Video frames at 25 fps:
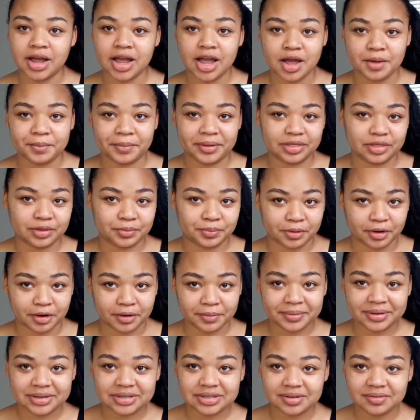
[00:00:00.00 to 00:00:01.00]
but the
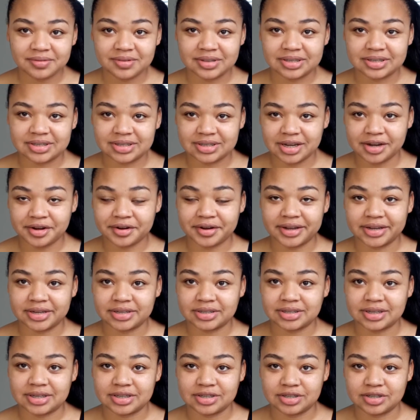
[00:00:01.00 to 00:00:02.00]
purpose of this series
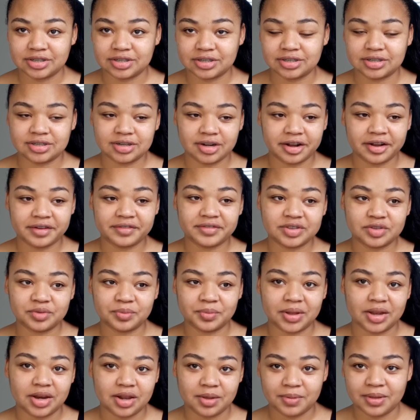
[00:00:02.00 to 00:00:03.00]
is to serve as
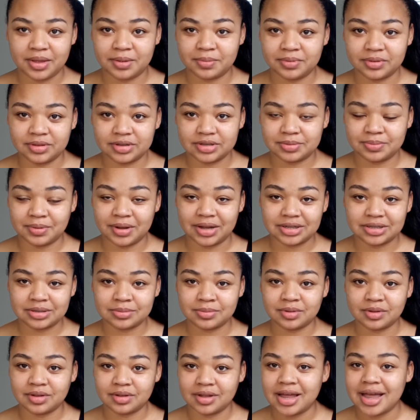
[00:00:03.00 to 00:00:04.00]
many people as
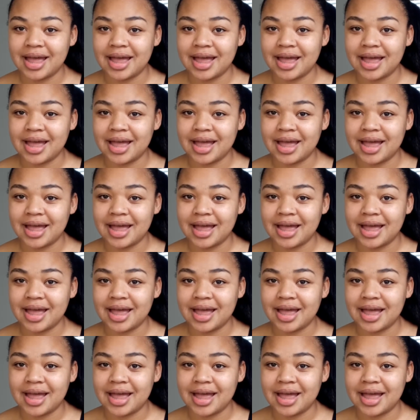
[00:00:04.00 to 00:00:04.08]
possible.